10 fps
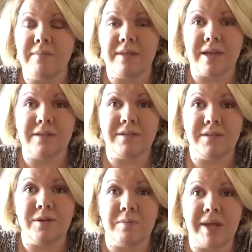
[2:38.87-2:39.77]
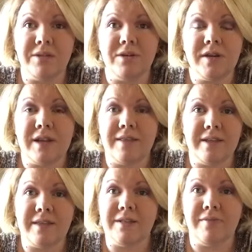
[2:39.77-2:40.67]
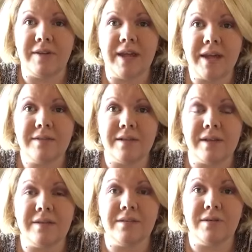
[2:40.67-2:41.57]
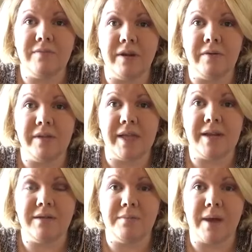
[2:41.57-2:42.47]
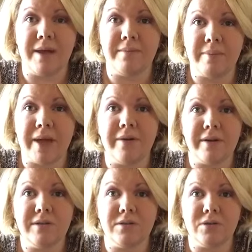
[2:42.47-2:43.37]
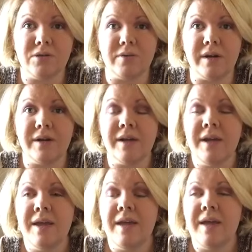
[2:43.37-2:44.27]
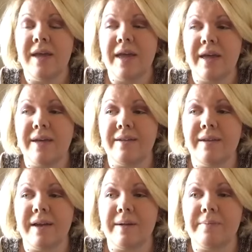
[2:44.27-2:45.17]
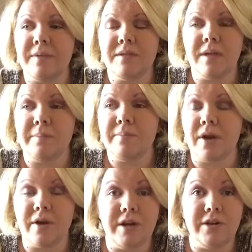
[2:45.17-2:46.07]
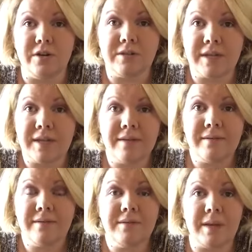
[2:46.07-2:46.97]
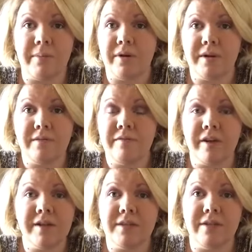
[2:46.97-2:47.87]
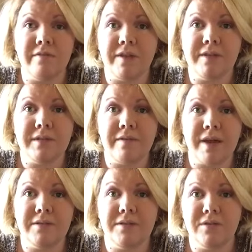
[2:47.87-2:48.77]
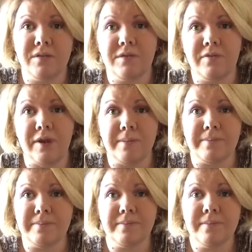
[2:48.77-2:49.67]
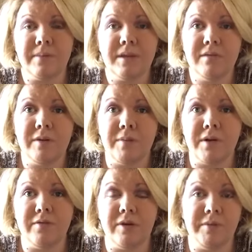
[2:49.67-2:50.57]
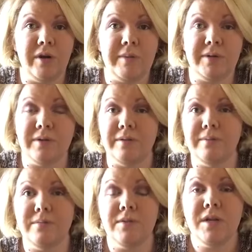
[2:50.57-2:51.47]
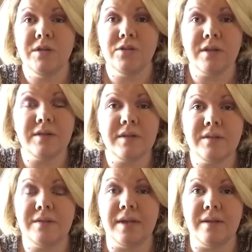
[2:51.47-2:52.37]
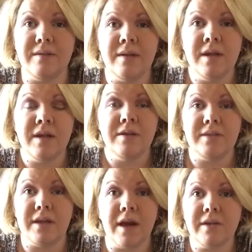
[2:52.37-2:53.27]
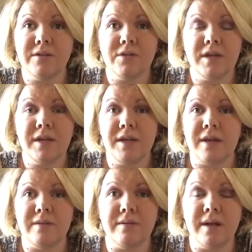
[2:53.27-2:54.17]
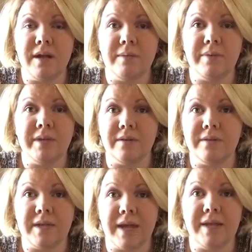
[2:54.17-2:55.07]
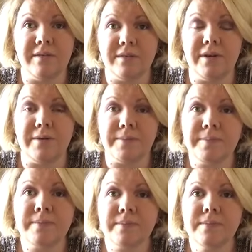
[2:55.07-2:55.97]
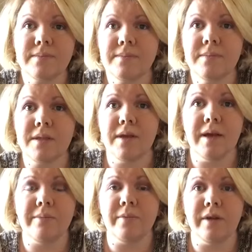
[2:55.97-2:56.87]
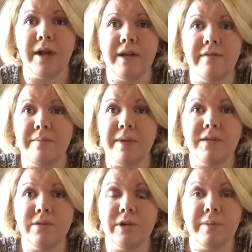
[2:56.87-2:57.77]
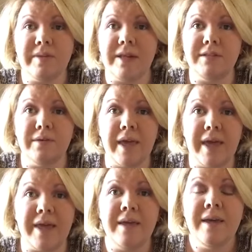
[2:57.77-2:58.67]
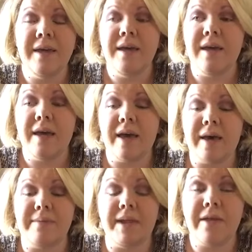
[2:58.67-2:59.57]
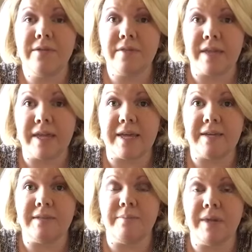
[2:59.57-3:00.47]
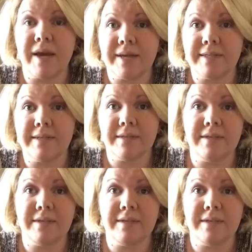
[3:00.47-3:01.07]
that's your major, and I think that's fantastic. So it's very related to my background in social work. And some are in nursing, some are in various other fields. I've had students from criminal justice and psychology and political science. So we're kind of a mixed group, and that's okay. The other thing is, because this is